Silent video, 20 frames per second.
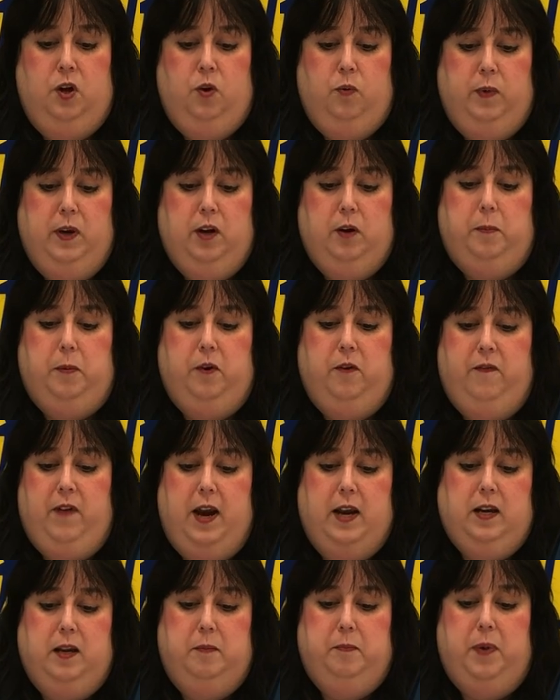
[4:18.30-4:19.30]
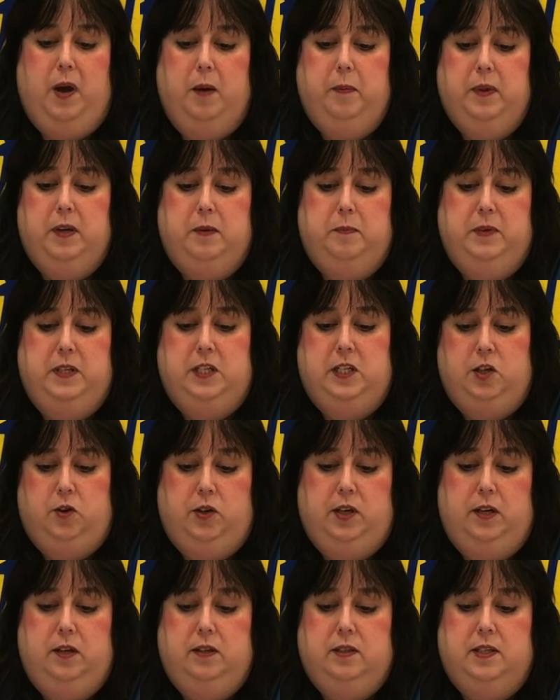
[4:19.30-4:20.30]
We are providing public
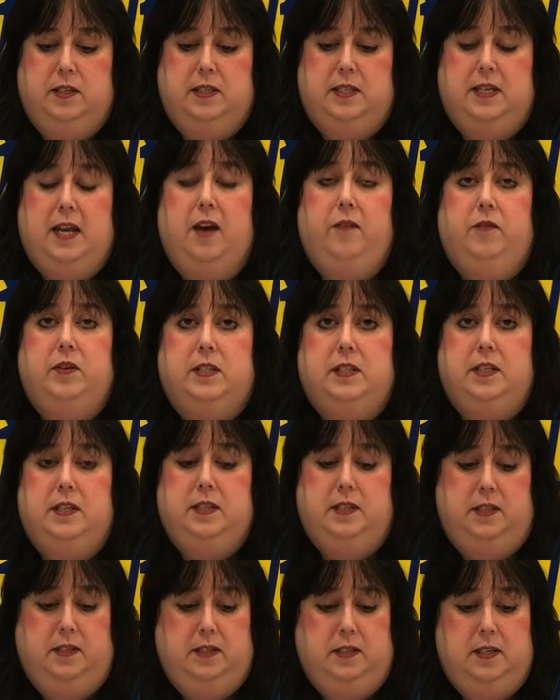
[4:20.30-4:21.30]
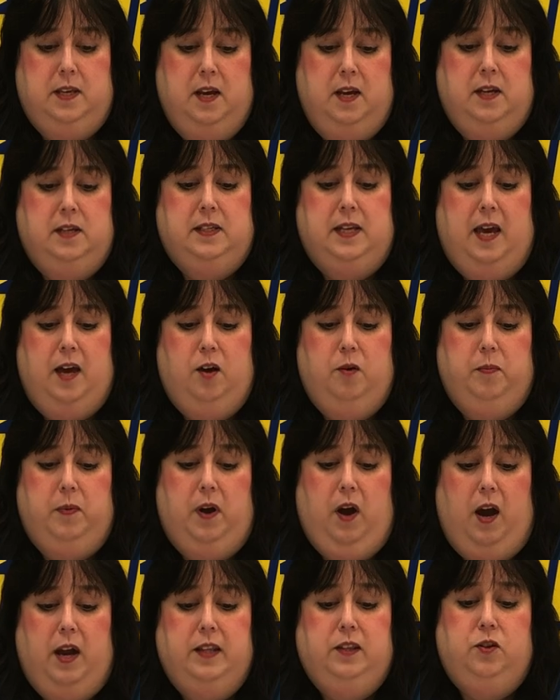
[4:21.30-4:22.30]
materials and staff assistance to help
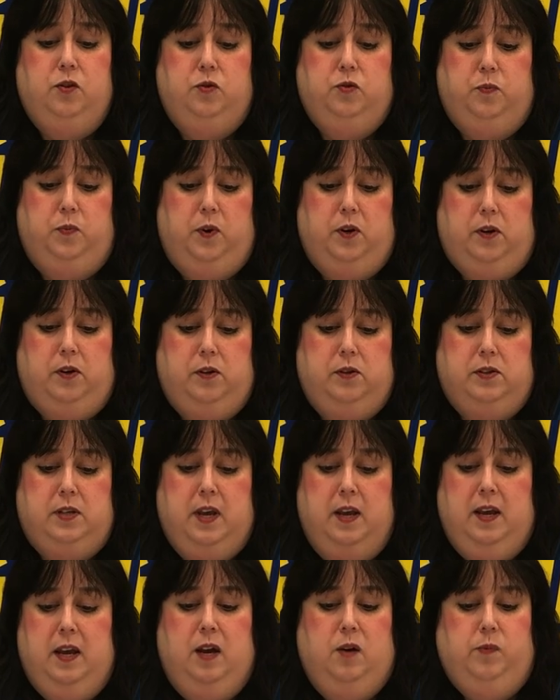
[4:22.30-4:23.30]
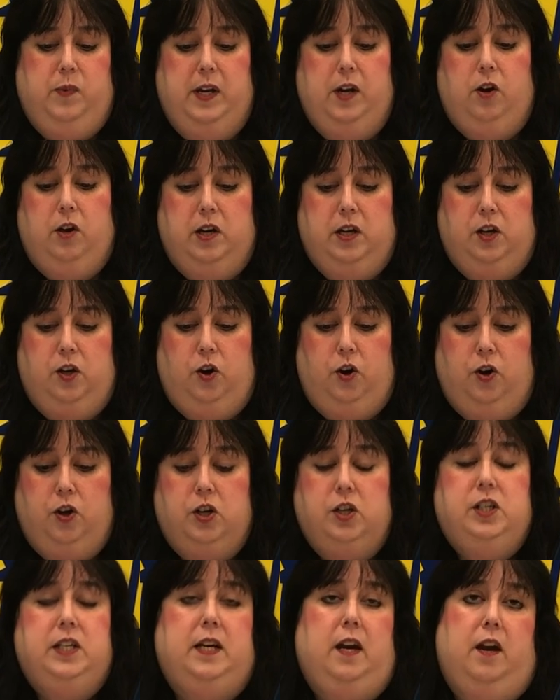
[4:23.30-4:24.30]
guide those workers, and we are
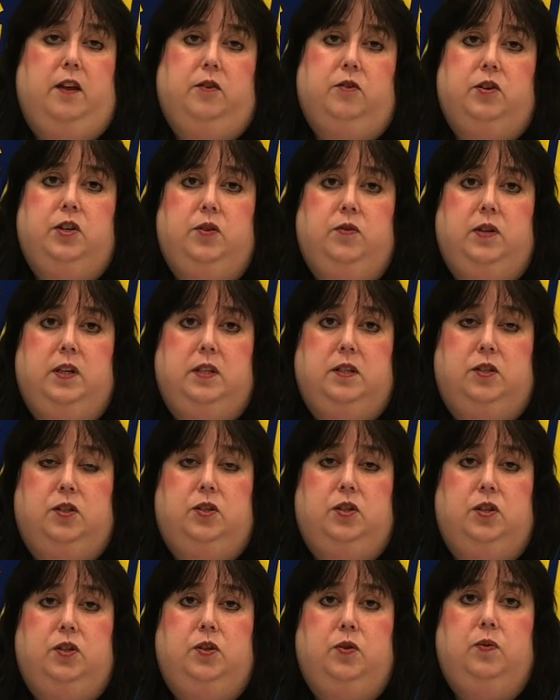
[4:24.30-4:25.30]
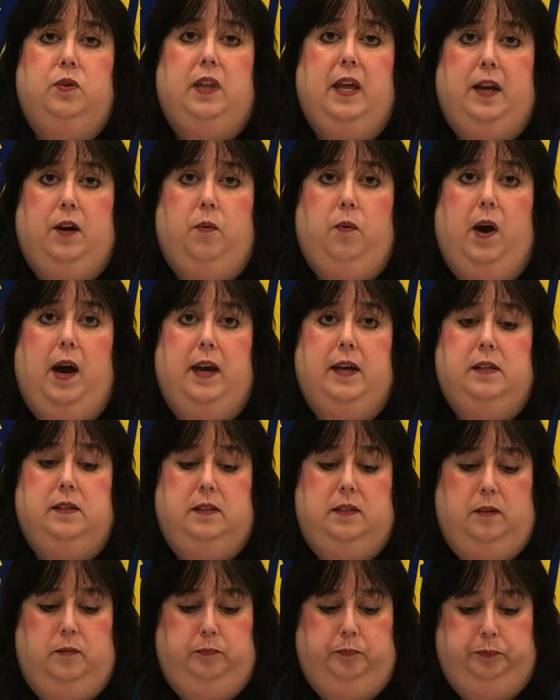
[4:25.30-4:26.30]
encouraging other unions to do
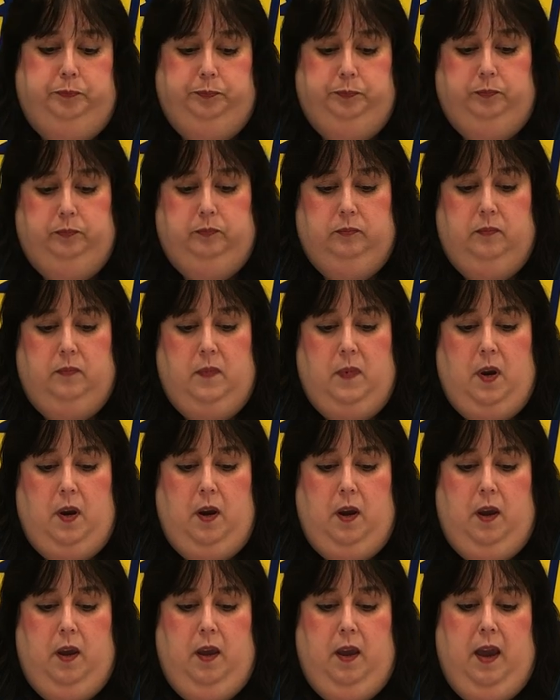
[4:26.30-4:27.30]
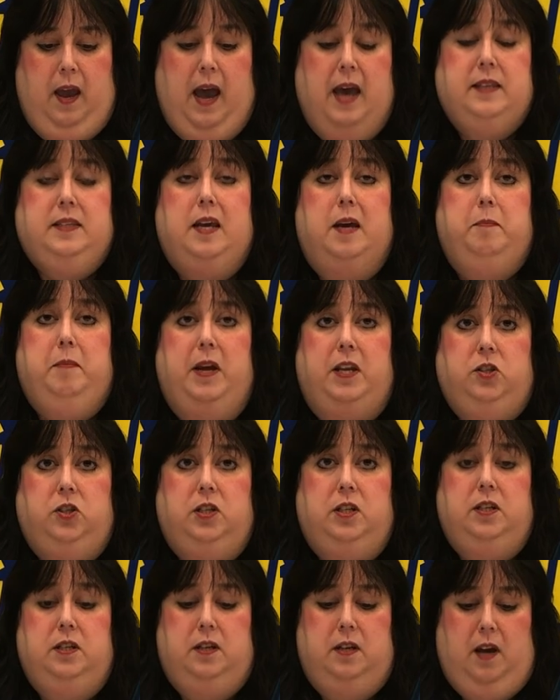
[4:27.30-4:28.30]
likewise. As I
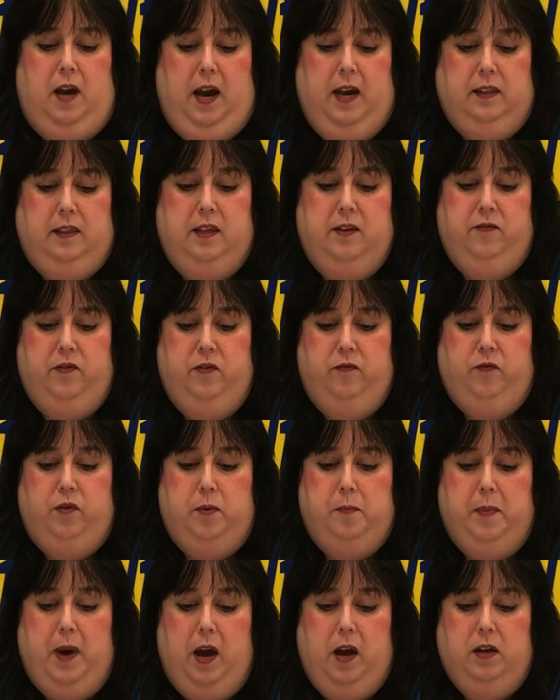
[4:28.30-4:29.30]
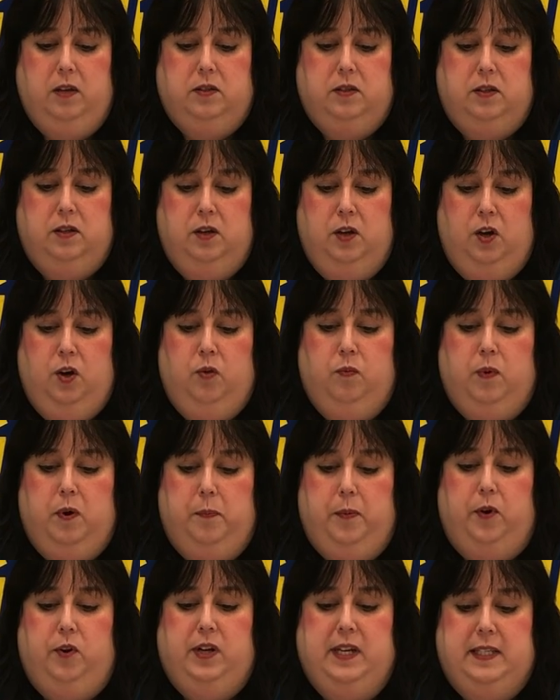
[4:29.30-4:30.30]
mentioned, I live in Vermont, where
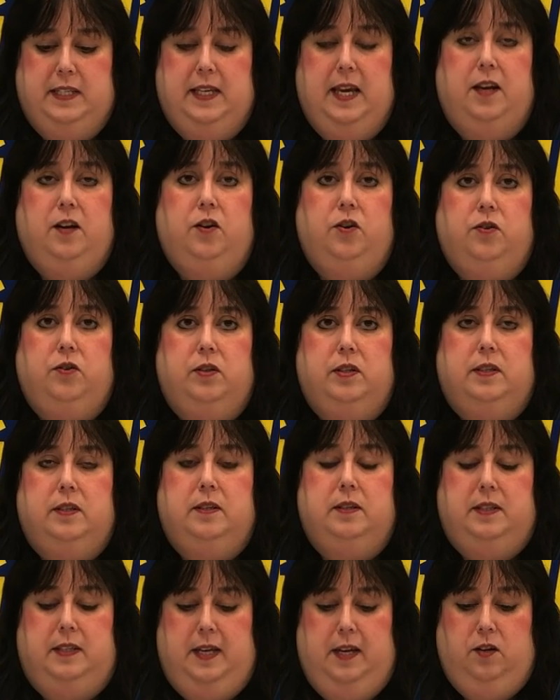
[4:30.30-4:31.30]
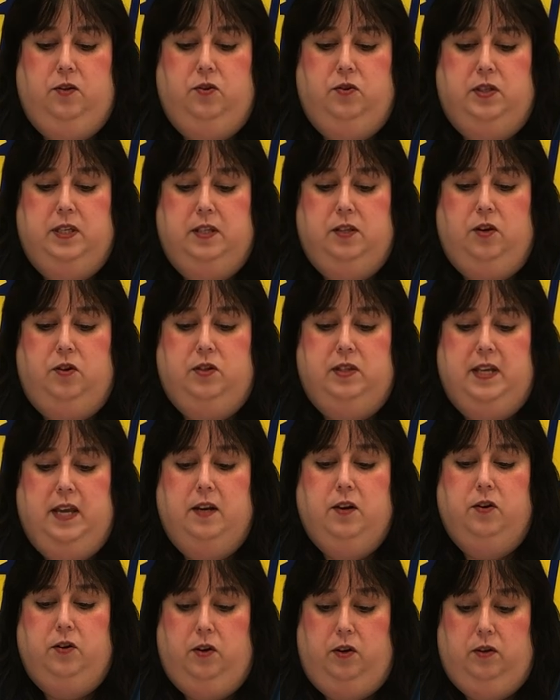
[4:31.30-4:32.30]
Bernie Sanders is our
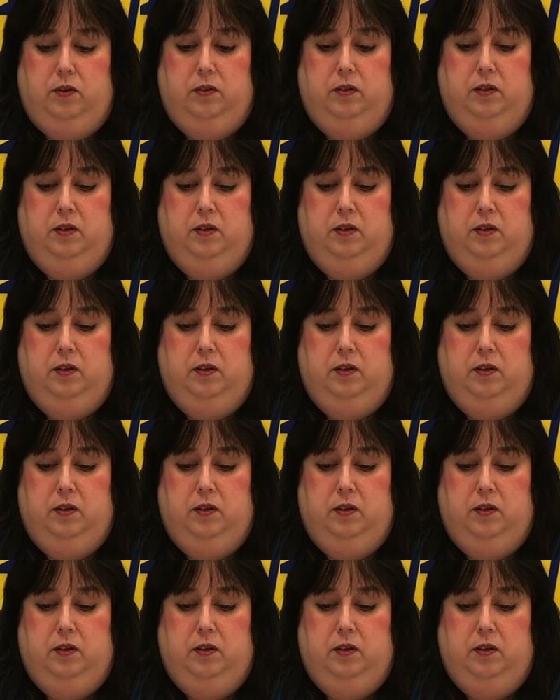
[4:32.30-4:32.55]
senator.